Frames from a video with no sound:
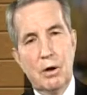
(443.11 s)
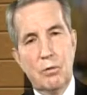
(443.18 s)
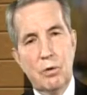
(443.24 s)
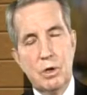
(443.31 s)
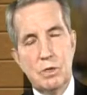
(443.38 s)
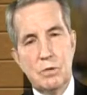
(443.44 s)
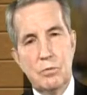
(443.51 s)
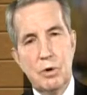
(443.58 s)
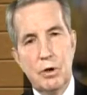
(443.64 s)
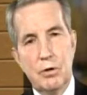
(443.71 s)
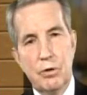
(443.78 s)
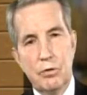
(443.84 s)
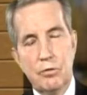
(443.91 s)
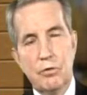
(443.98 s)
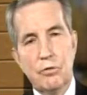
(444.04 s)
which
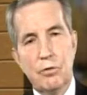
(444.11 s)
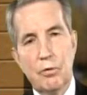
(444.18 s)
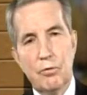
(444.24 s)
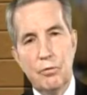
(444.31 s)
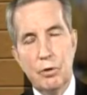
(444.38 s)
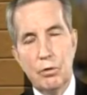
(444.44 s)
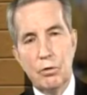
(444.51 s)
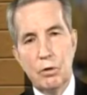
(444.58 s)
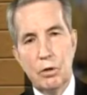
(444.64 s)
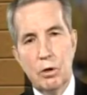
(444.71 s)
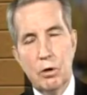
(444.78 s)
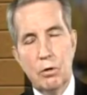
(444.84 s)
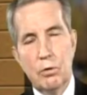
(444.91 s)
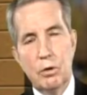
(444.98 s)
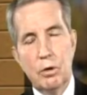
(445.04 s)
reduces the fuel
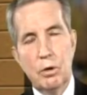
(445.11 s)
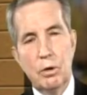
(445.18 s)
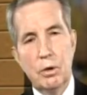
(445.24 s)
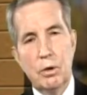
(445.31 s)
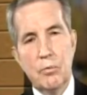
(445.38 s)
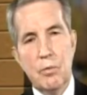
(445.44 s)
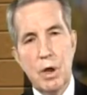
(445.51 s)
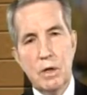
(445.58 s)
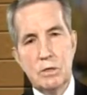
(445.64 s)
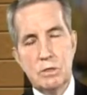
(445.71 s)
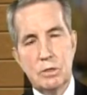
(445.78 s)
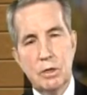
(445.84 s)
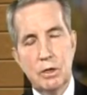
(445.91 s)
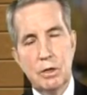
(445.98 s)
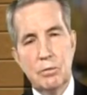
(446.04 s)
load
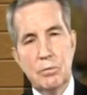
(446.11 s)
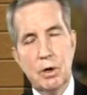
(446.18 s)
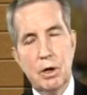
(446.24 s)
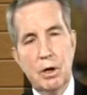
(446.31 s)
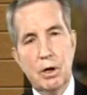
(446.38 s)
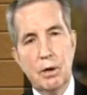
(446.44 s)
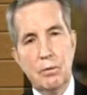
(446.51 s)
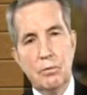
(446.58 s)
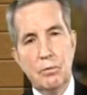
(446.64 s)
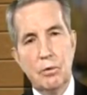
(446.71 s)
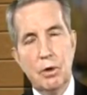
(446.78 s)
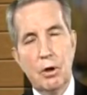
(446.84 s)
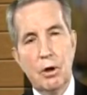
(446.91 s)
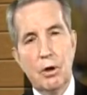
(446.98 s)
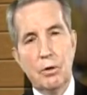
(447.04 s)
immensely
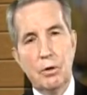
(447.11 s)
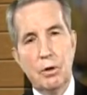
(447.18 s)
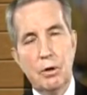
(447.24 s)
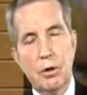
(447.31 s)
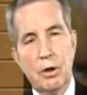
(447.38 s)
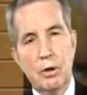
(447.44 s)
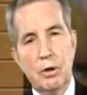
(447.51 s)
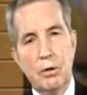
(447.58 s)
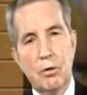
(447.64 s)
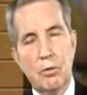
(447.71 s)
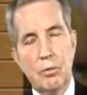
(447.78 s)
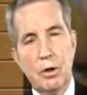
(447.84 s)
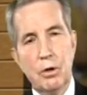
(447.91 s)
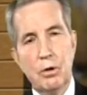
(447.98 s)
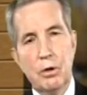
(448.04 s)
on the
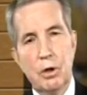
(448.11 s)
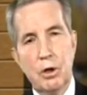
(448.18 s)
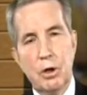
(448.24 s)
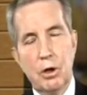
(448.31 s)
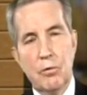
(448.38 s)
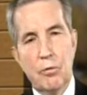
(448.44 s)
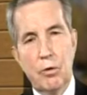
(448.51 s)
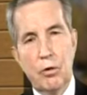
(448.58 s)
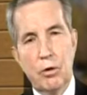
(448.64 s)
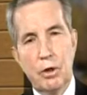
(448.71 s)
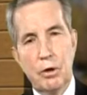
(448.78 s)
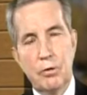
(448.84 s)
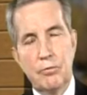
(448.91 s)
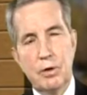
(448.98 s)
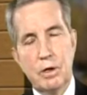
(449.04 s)
urban and rural
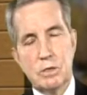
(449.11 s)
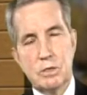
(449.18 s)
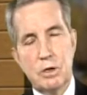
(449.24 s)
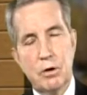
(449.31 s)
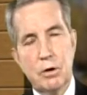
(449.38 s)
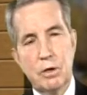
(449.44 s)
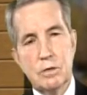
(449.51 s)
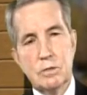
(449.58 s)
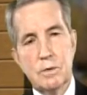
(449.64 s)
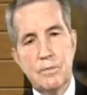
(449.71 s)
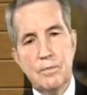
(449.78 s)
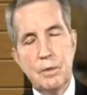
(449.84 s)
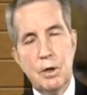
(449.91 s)
interface areas.